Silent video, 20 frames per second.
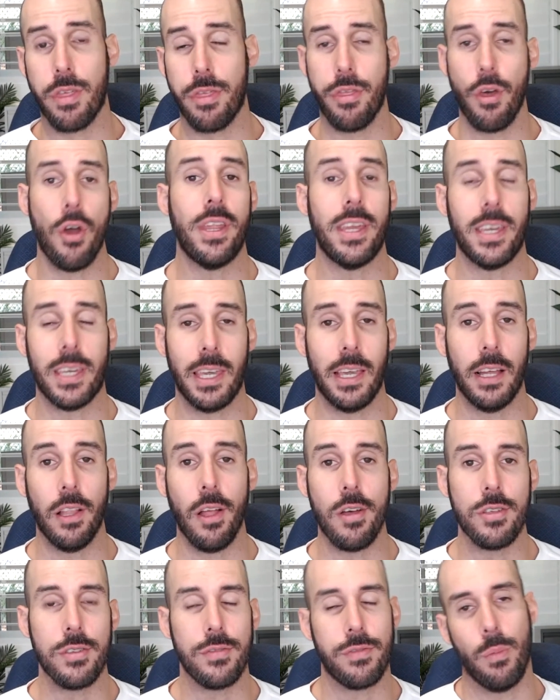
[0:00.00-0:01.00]
30 kilos
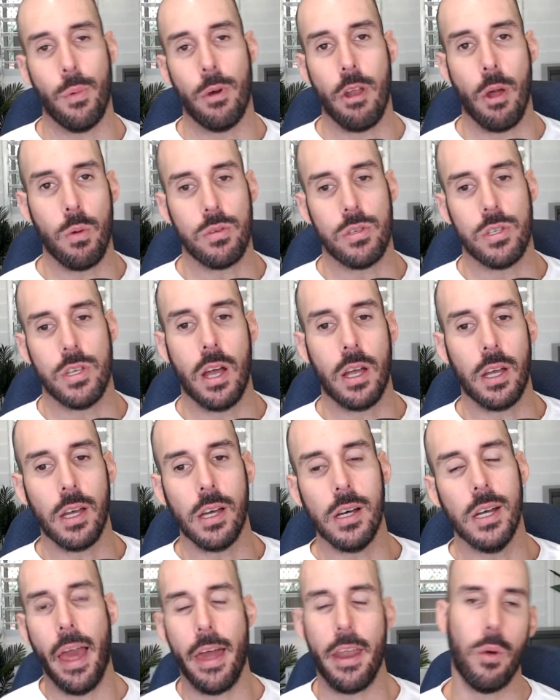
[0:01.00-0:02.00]
from when I was
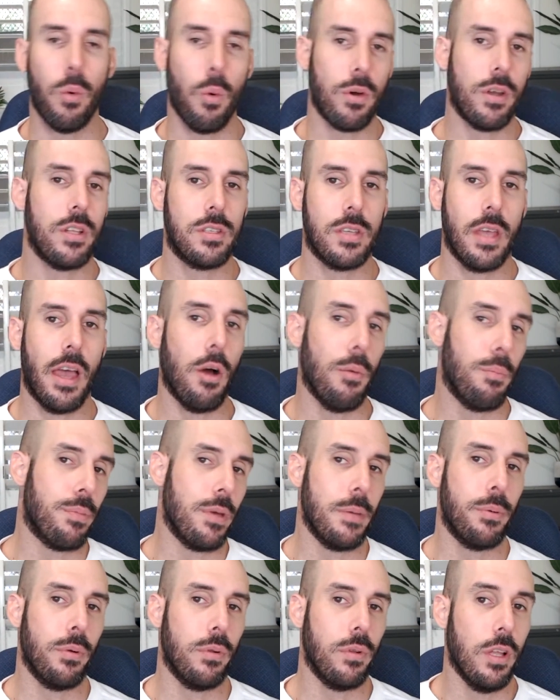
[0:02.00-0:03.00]
younger, and I wanted to help
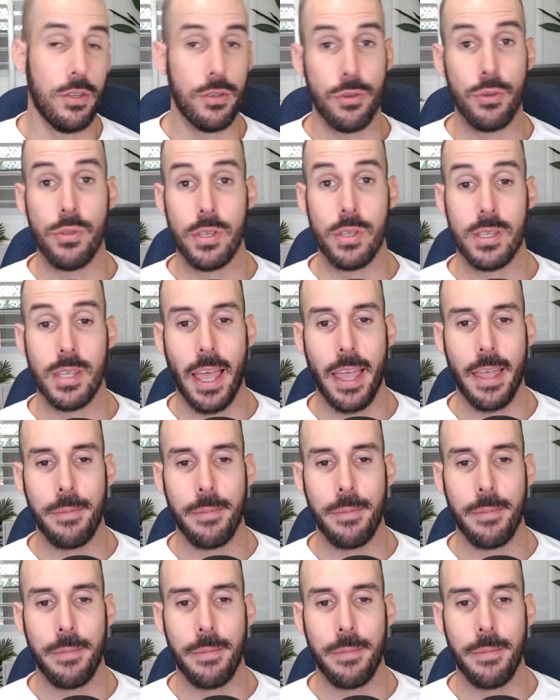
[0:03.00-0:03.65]
people do the same.